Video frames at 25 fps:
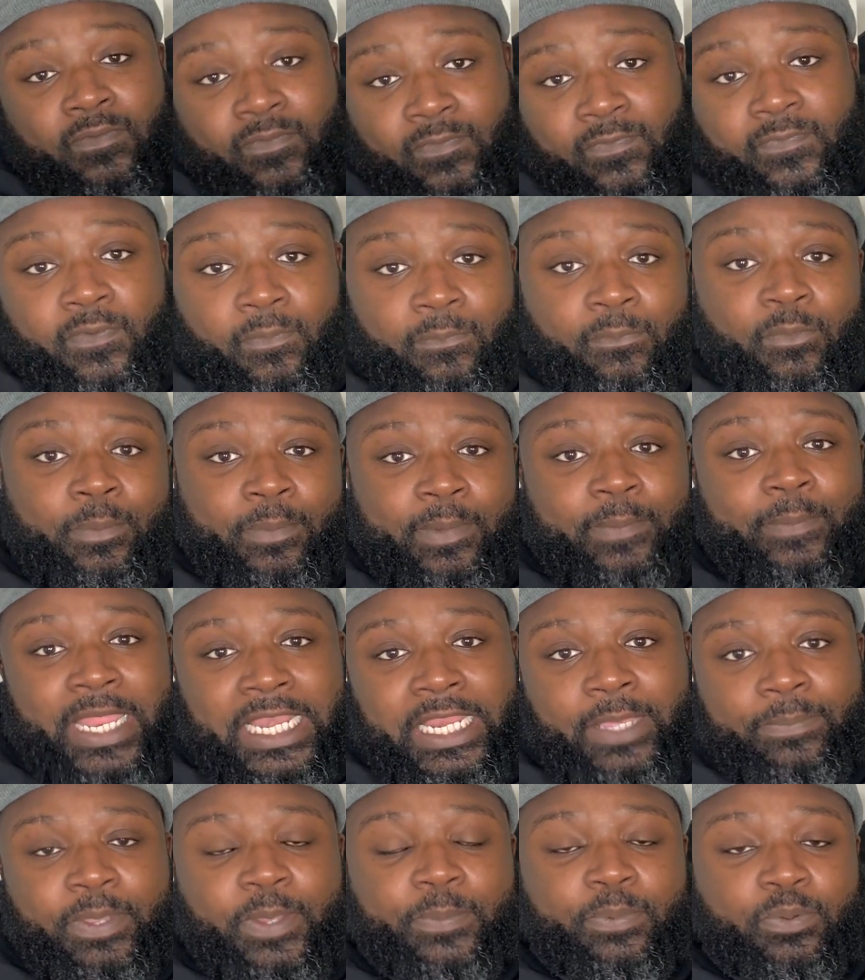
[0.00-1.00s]
for
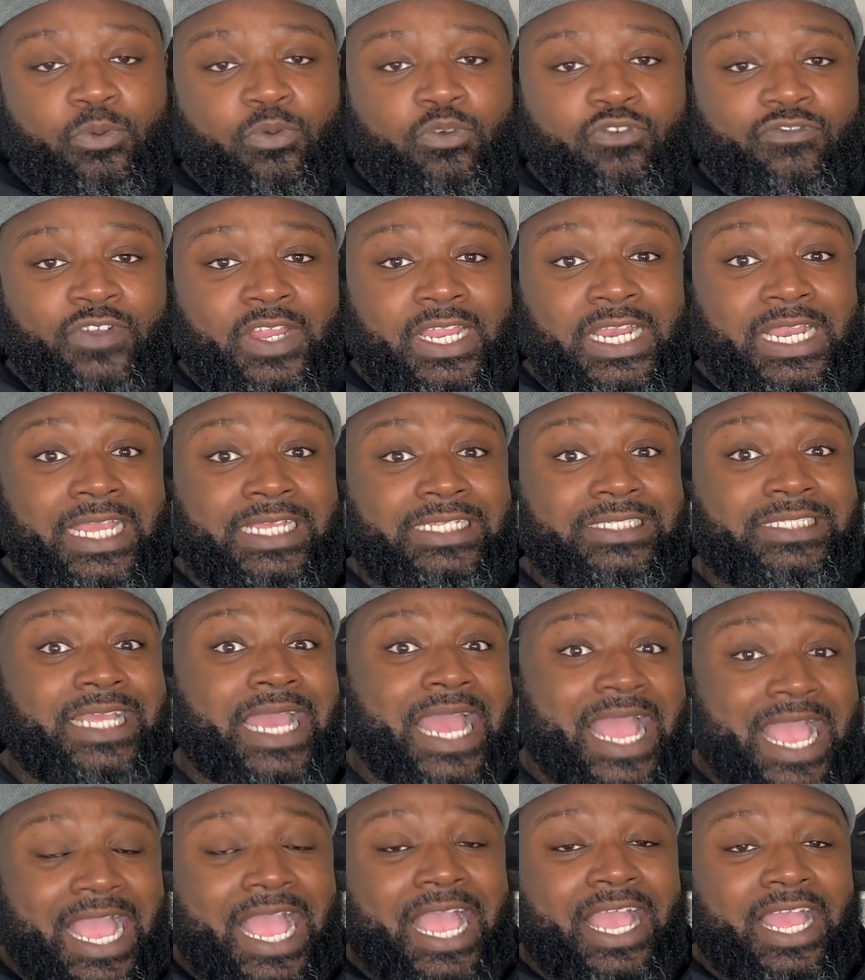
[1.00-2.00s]
many people will realize
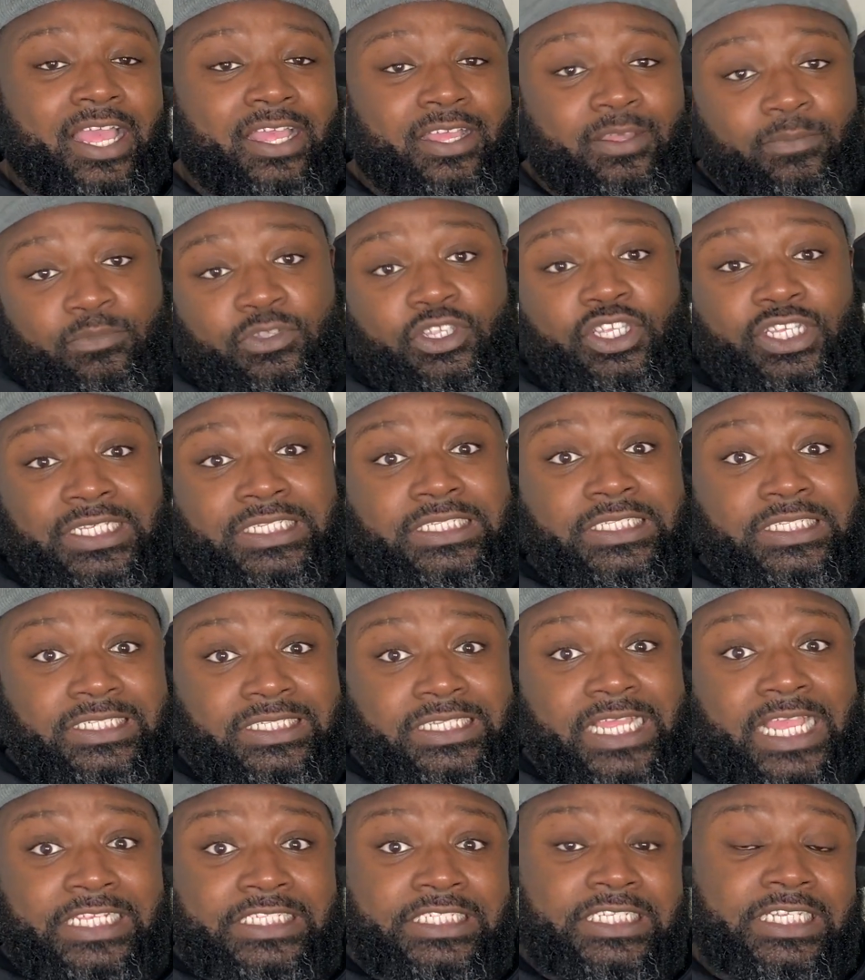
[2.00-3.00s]
that um, Yeezys
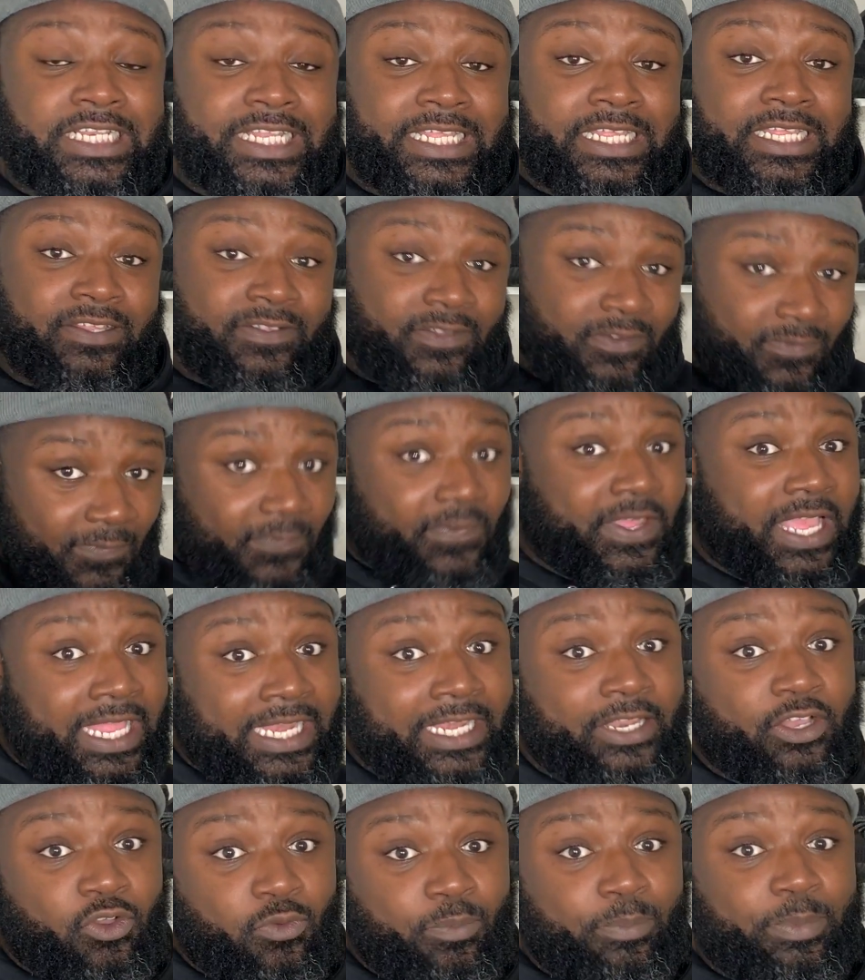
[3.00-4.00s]
actually fit a
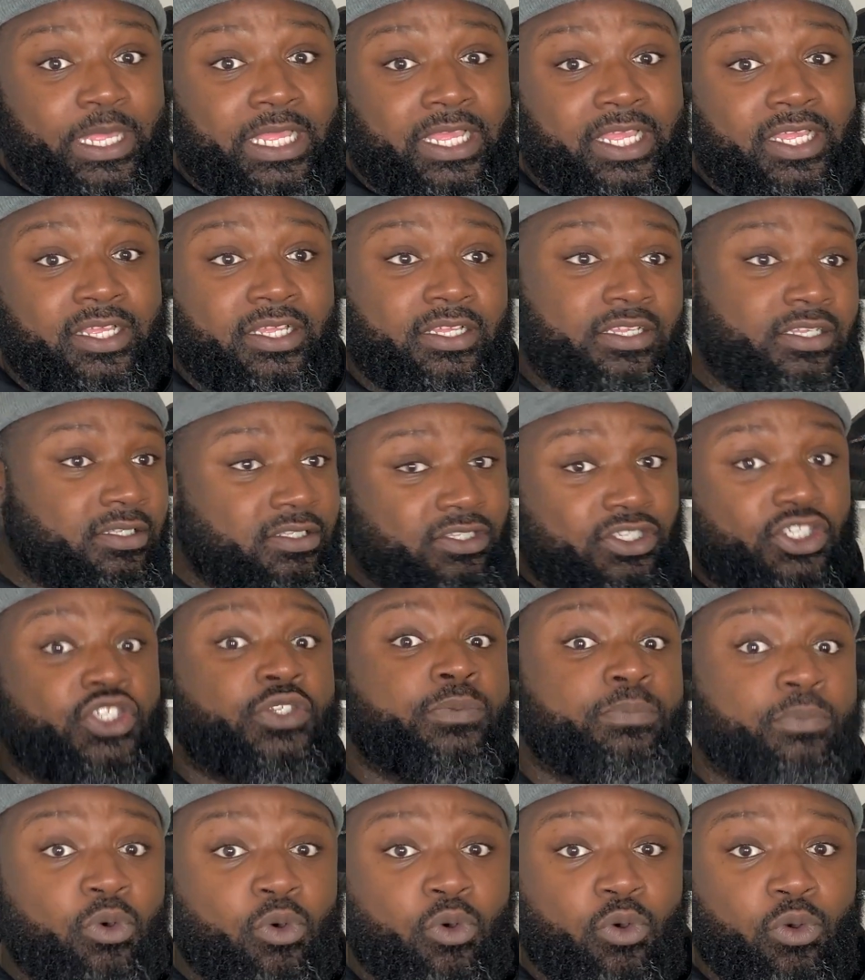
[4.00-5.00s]
little bit
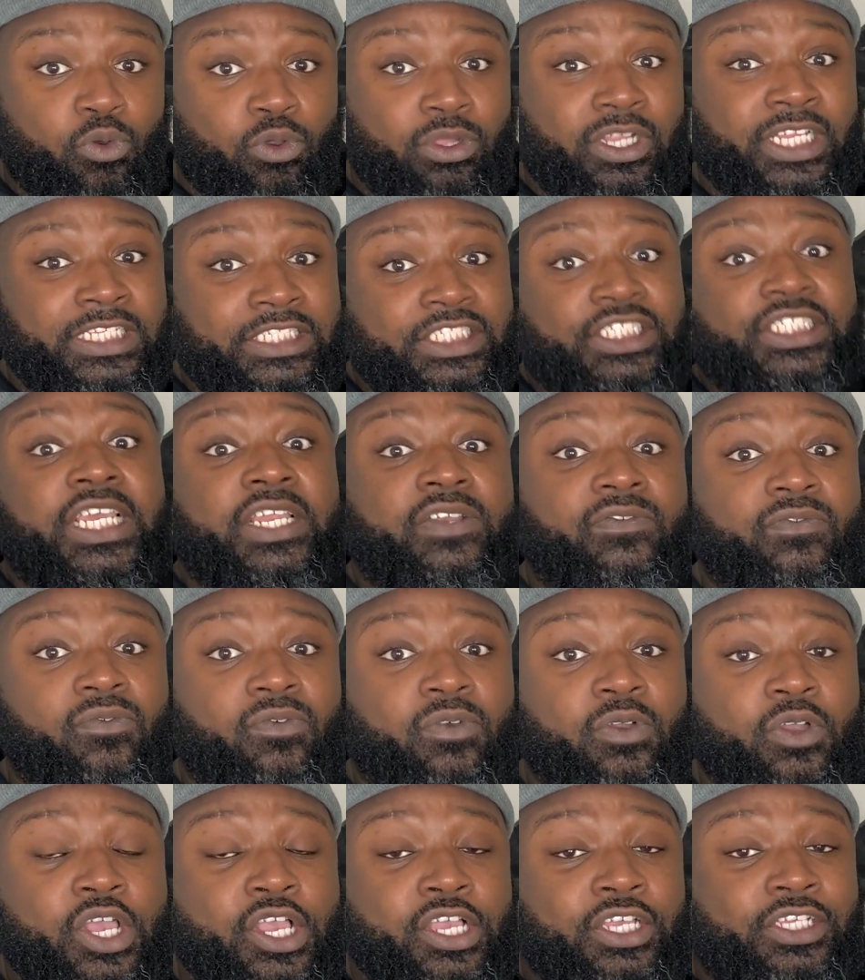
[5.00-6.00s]
small in
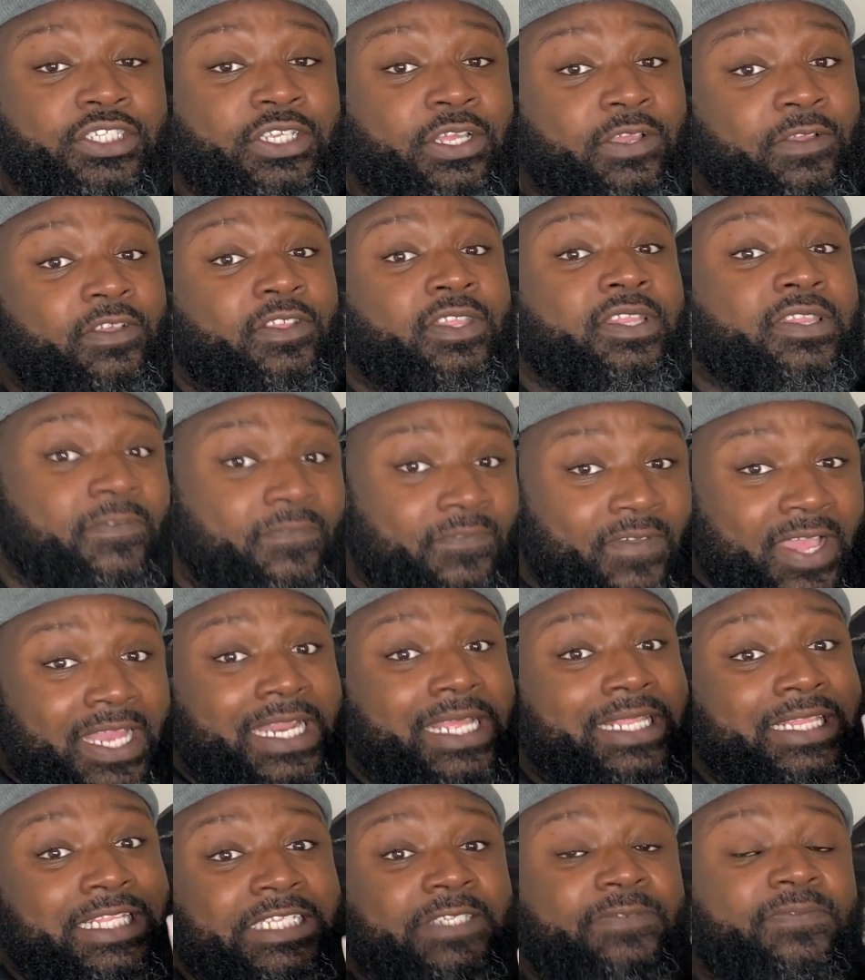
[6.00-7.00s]
general. So the fact
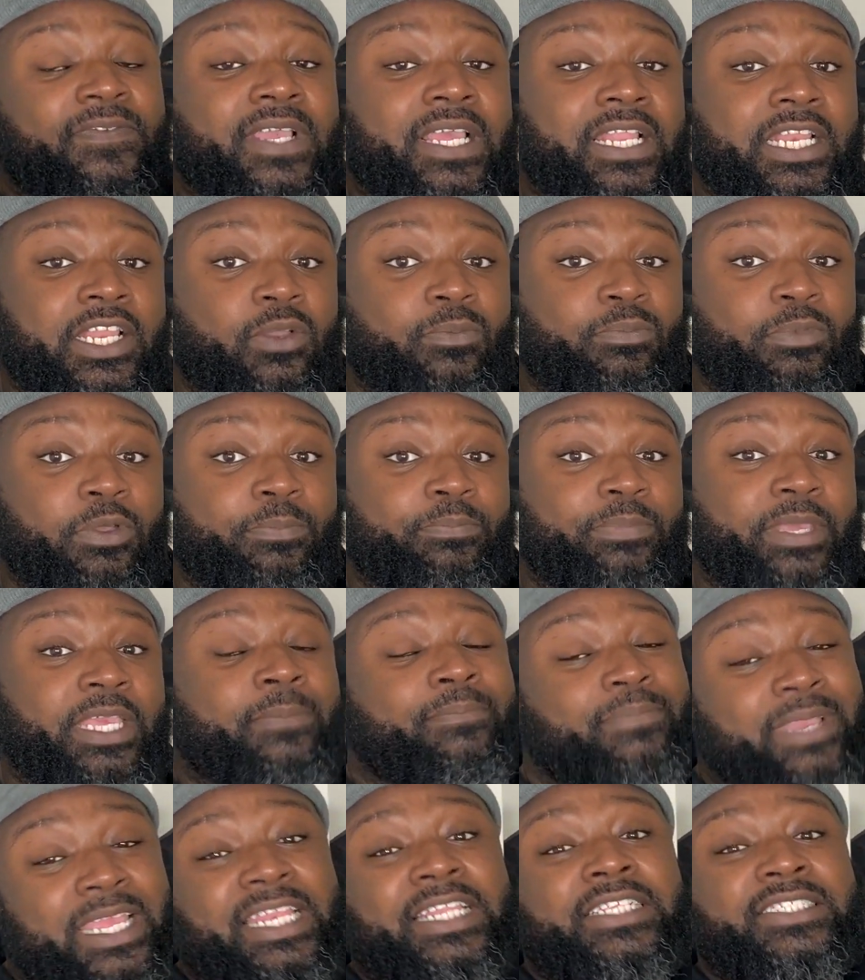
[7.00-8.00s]
that these fit a little bit big
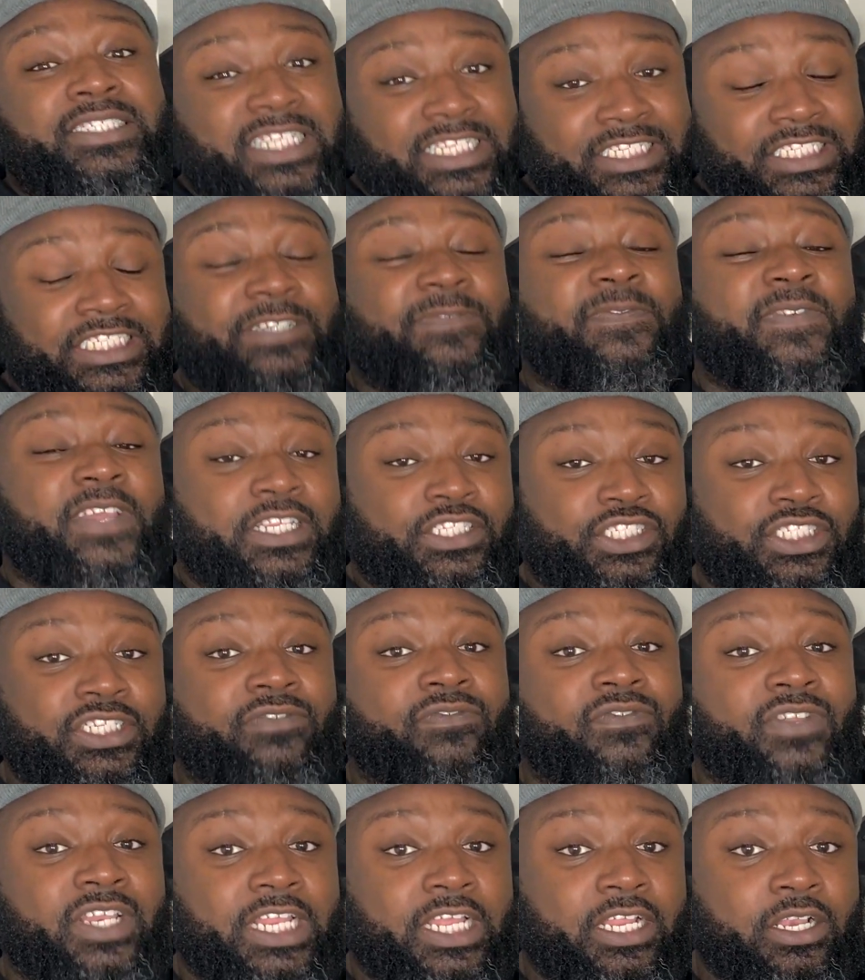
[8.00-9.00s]
means they just fit
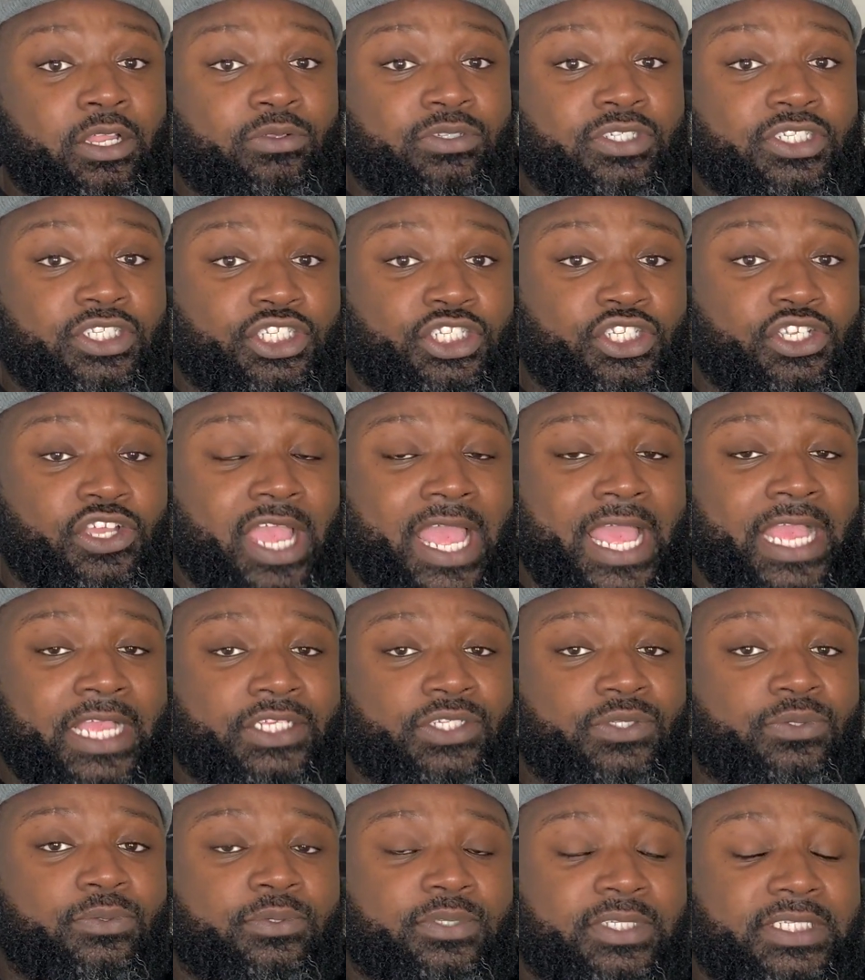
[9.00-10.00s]
generally closer to your
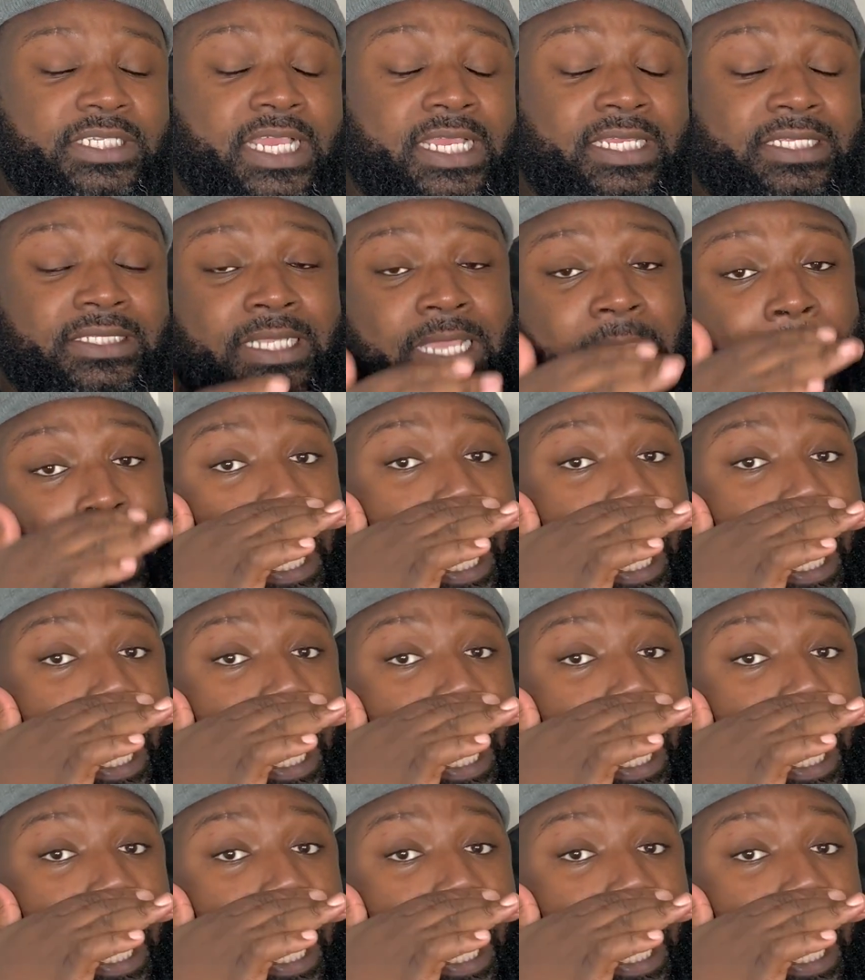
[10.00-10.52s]
actual size.